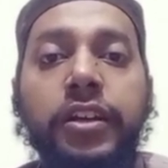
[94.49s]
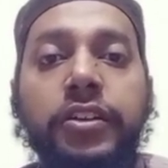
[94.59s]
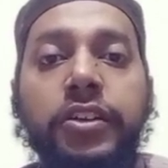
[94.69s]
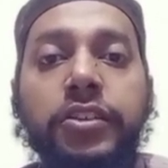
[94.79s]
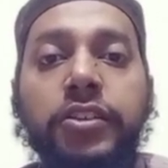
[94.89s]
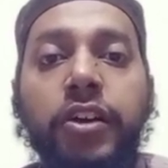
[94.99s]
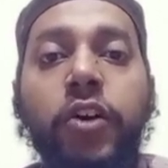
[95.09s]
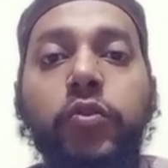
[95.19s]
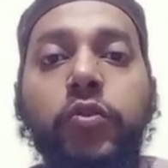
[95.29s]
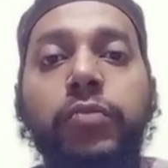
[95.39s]
how to
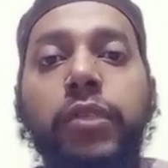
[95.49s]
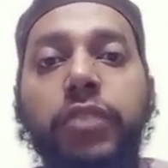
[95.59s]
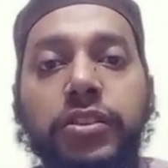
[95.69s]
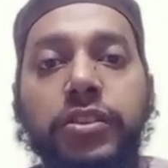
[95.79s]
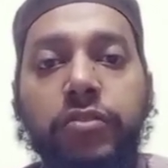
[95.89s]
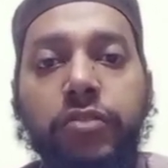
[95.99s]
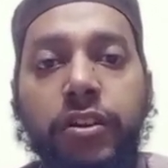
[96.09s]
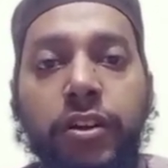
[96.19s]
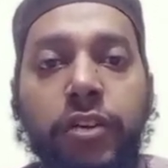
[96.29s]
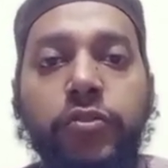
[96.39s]
memorize the Quran, how you
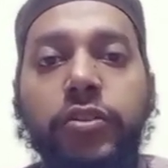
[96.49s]
can